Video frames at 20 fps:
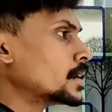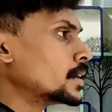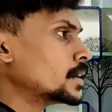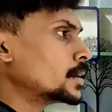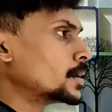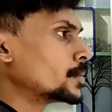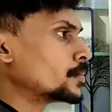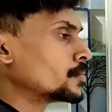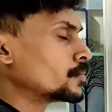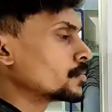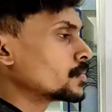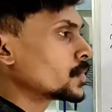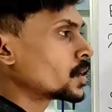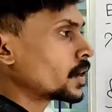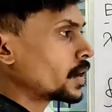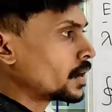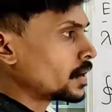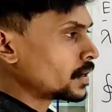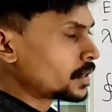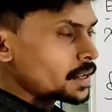
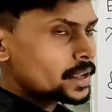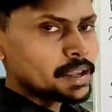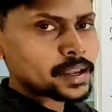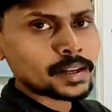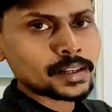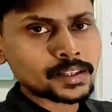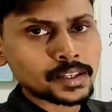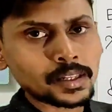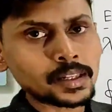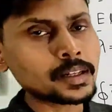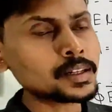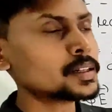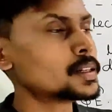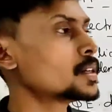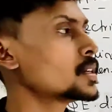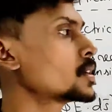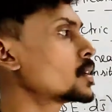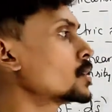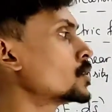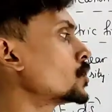the entire
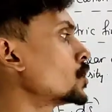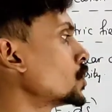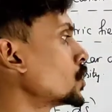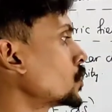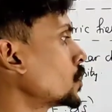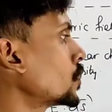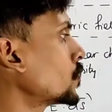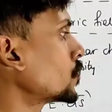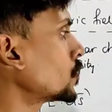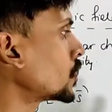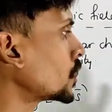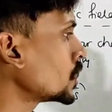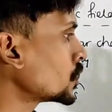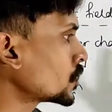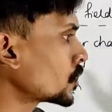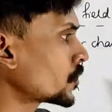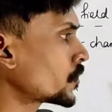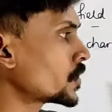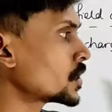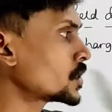cylinder consists of three
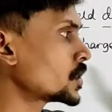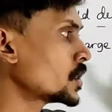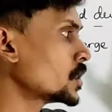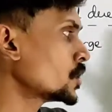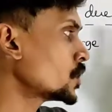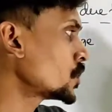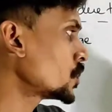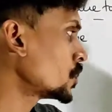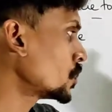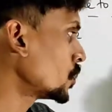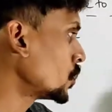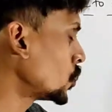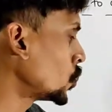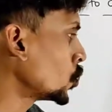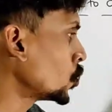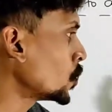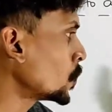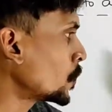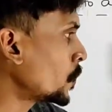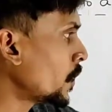surfaces,
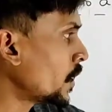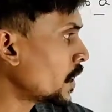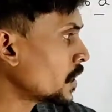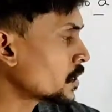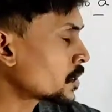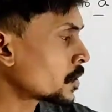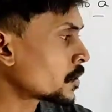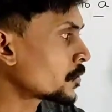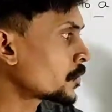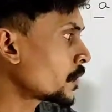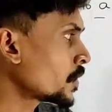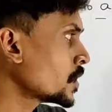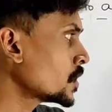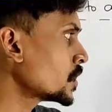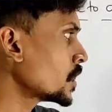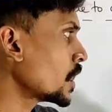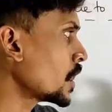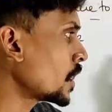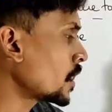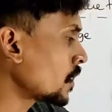two plane
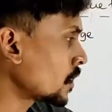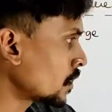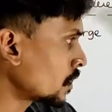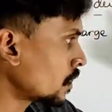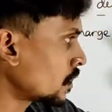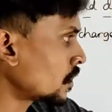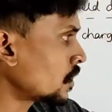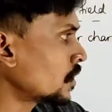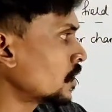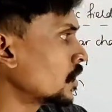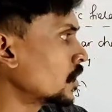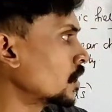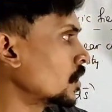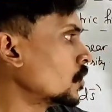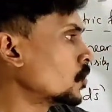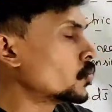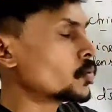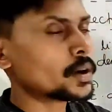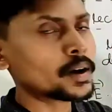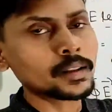surface and
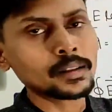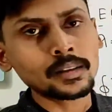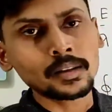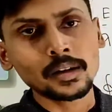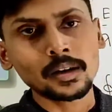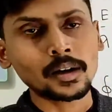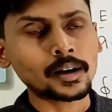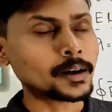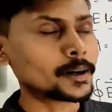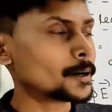one